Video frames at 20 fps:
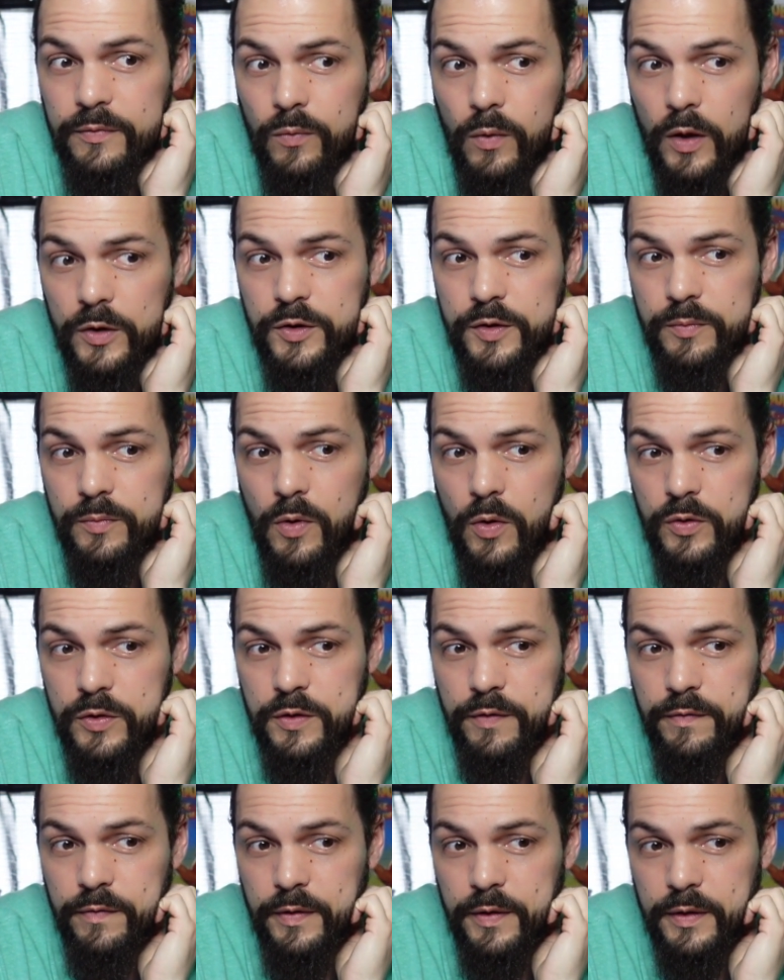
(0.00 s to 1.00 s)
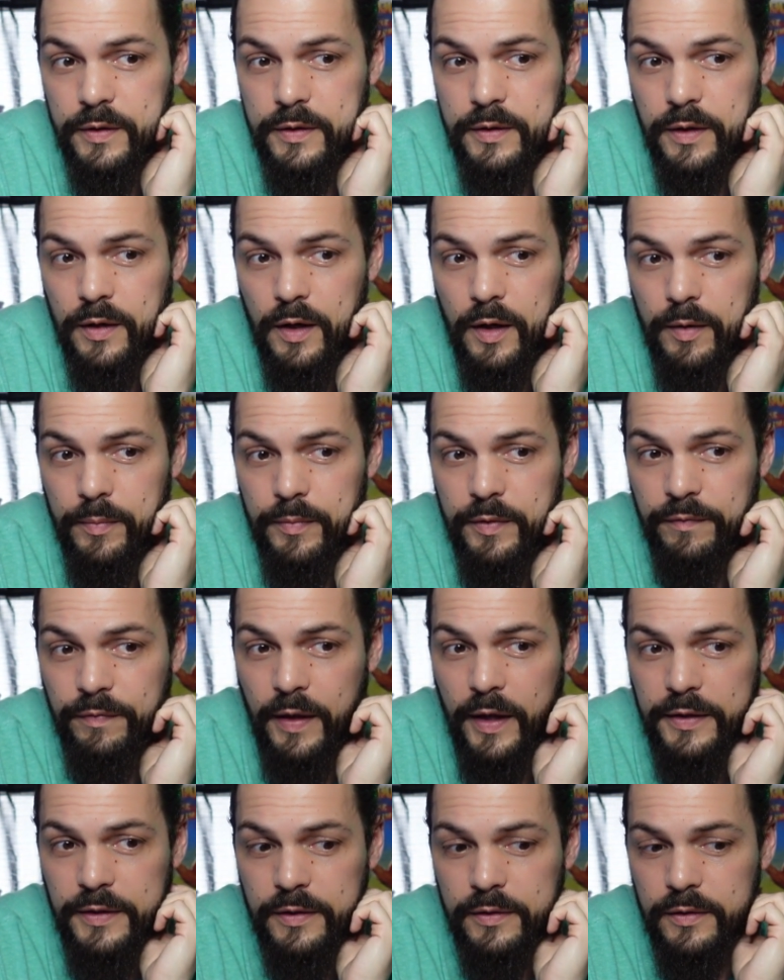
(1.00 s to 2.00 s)
watching most of it. Um, if
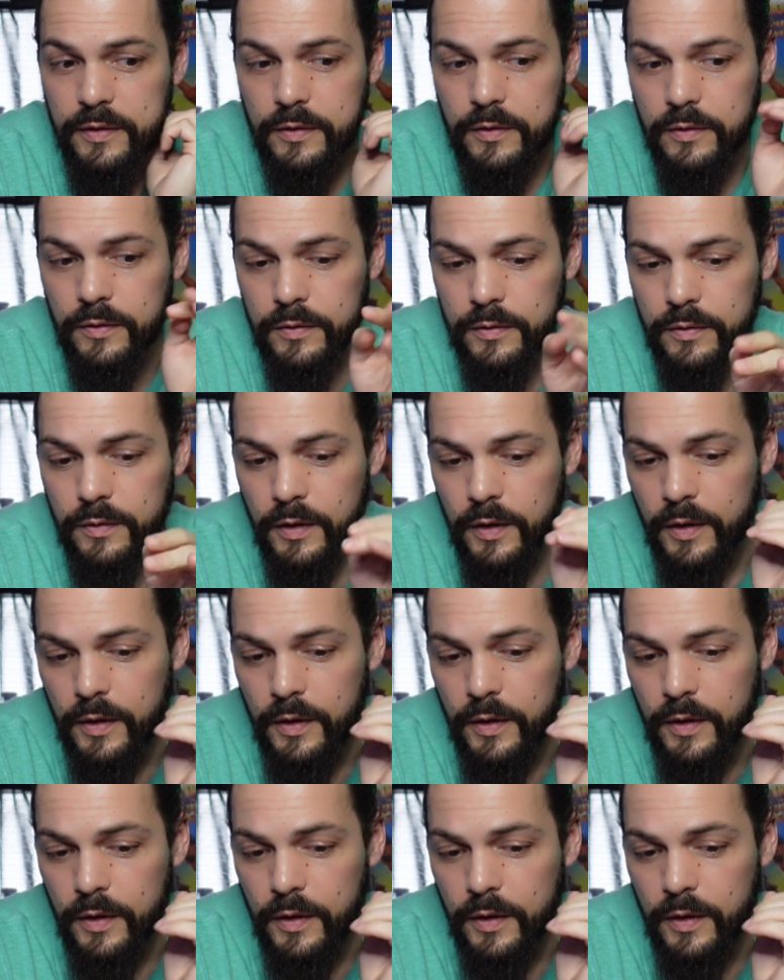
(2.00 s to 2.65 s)
that's a little